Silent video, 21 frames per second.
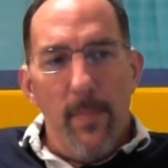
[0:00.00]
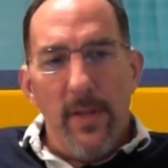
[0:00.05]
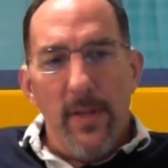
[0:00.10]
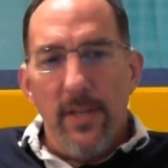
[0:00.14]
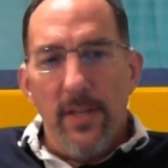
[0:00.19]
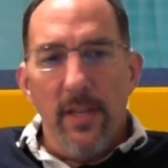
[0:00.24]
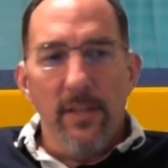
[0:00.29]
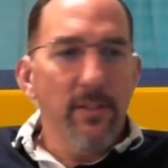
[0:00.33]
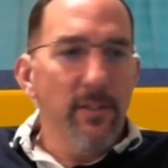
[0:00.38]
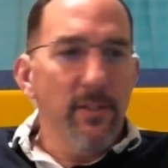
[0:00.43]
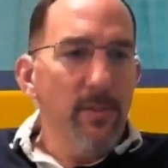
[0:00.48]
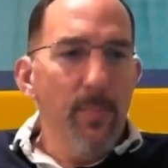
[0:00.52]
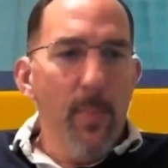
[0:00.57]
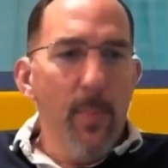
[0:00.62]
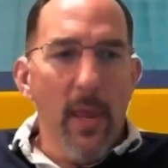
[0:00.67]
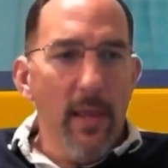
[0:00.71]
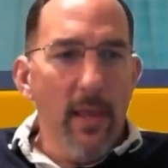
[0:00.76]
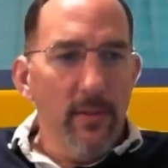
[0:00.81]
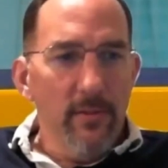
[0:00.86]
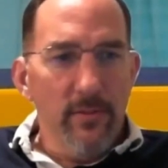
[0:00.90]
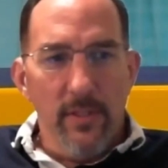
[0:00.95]
attention
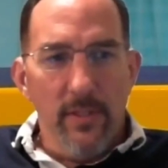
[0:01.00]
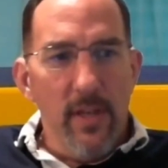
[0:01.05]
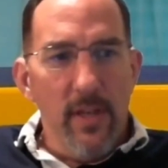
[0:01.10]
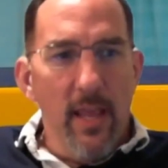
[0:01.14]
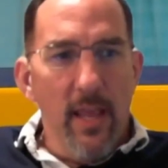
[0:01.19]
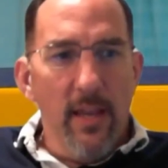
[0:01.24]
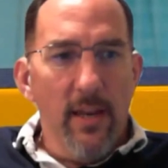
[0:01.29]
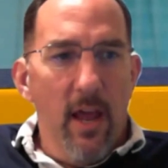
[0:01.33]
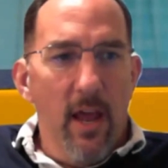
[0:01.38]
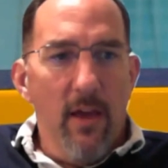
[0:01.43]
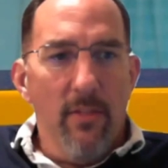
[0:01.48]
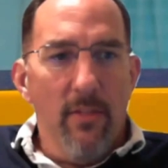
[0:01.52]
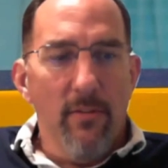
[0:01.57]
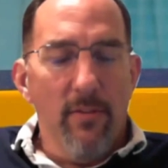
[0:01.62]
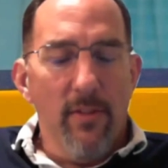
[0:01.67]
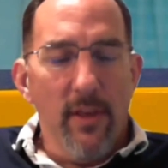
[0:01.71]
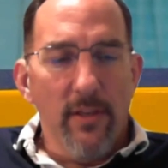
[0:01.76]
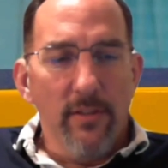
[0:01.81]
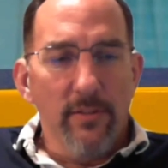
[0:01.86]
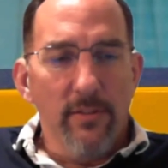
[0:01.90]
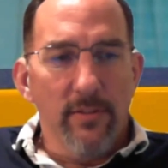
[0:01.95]
spans and other
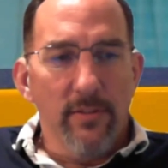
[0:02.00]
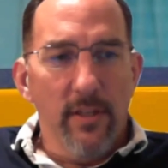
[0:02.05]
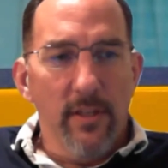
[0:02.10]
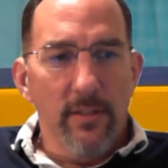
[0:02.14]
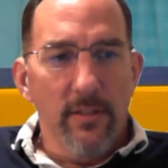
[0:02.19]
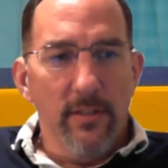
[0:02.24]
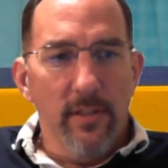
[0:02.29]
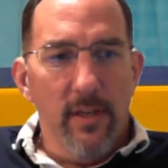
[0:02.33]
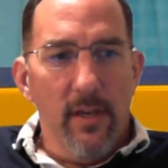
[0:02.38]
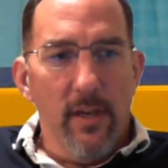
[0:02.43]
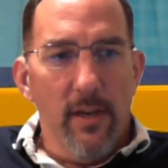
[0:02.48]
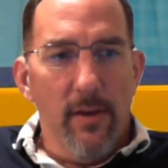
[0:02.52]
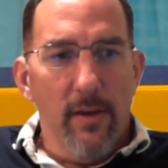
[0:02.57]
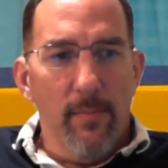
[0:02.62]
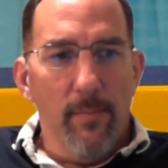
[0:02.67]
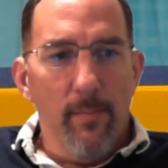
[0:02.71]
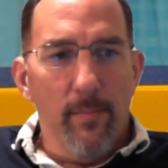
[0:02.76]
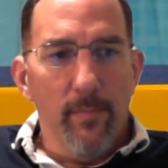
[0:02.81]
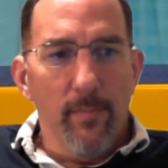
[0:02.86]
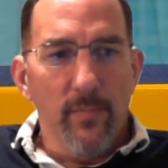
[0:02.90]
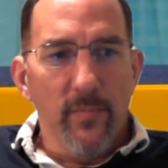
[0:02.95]
things that
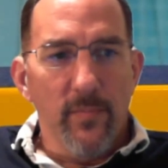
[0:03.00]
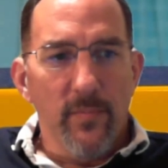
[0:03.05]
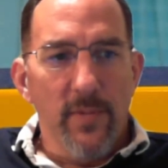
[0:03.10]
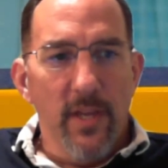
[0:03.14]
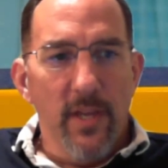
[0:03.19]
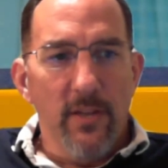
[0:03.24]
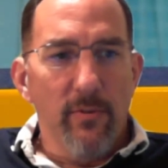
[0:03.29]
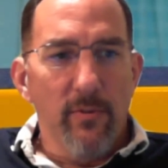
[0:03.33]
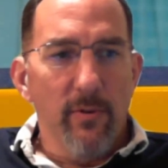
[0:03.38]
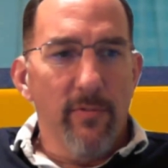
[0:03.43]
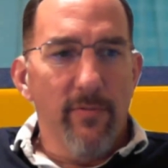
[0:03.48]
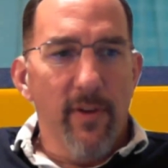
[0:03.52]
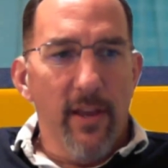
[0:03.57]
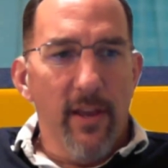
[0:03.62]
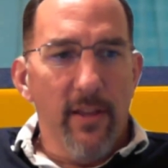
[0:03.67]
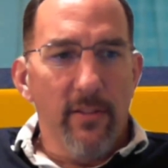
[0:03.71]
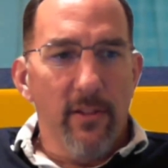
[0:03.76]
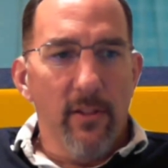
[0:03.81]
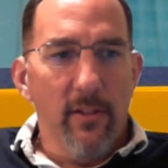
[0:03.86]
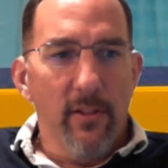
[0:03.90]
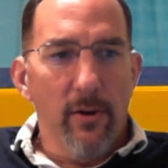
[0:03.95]
tend to
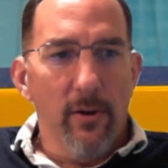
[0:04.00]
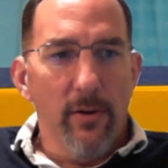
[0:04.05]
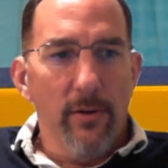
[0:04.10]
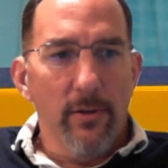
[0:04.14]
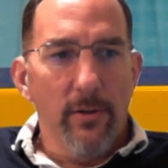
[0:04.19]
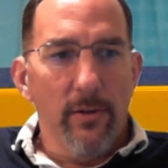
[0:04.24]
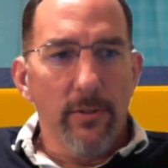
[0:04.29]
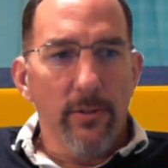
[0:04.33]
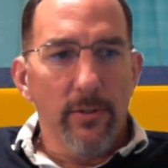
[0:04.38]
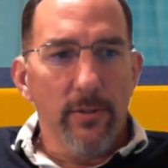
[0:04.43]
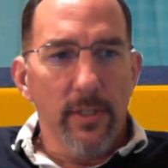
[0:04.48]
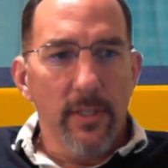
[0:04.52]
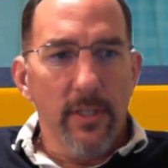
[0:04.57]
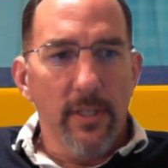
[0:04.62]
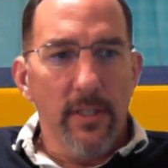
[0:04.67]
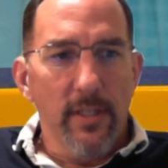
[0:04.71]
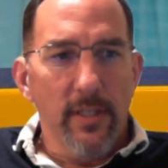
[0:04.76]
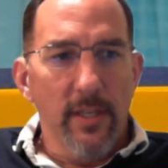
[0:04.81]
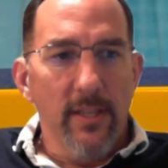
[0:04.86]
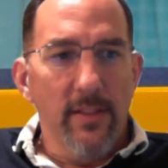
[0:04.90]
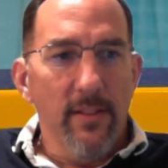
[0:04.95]
affect the learners
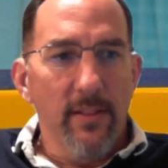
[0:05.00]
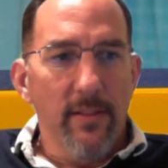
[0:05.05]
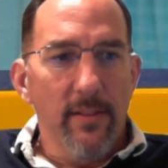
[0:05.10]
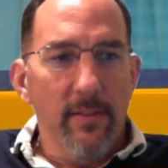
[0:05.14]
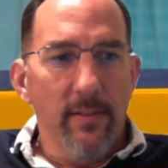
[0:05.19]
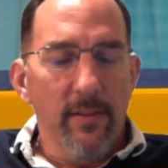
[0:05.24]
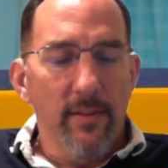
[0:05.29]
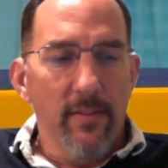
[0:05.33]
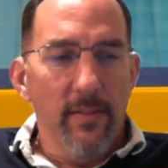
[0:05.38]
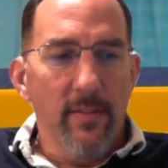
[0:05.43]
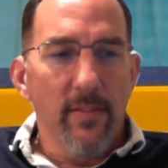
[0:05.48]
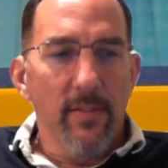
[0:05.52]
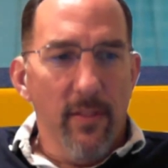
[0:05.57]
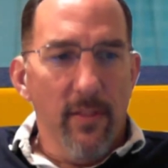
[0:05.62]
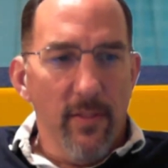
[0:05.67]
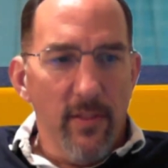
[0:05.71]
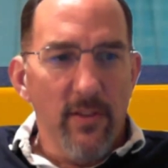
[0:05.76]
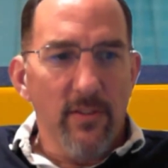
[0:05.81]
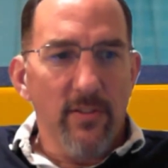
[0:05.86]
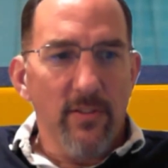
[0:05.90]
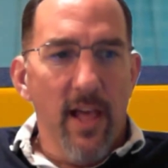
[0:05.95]
in
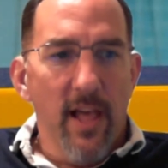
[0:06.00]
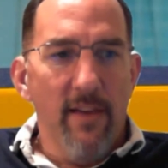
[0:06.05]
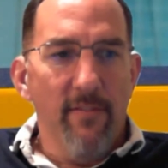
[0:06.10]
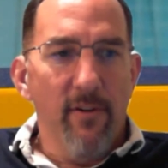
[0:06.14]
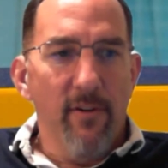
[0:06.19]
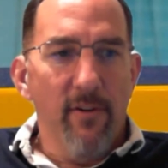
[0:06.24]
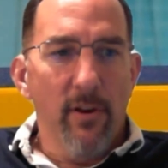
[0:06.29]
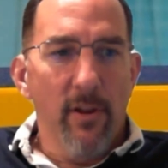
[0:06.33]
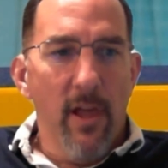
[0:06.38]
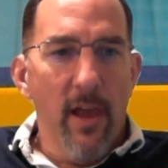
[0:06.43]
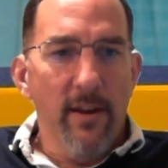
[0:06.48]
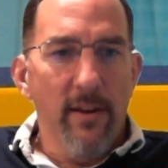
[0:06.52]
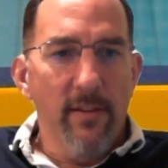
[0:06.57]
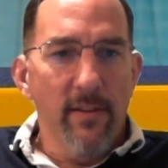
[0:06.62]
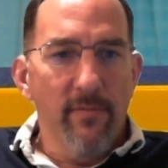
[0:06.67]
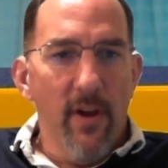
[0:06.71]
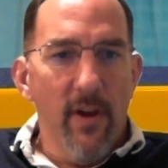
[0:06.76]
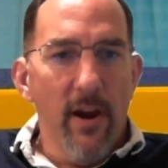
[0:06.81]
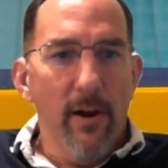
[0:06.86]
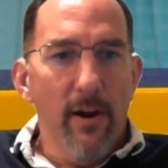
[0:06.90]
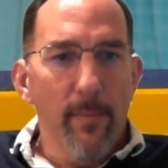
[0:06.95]
this live online
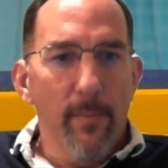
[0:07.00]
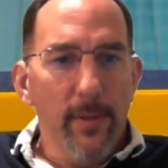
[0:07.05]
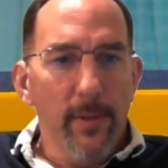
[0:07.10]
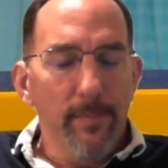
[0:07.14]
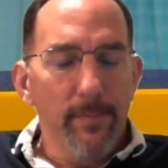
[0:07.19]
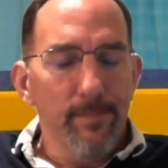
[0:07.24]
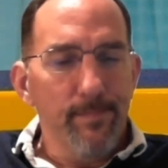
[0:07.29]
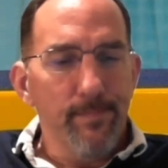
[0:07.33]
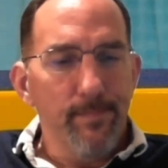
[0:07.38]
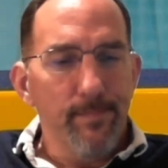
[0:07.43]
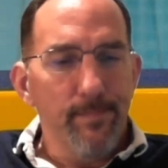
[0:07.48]
environment.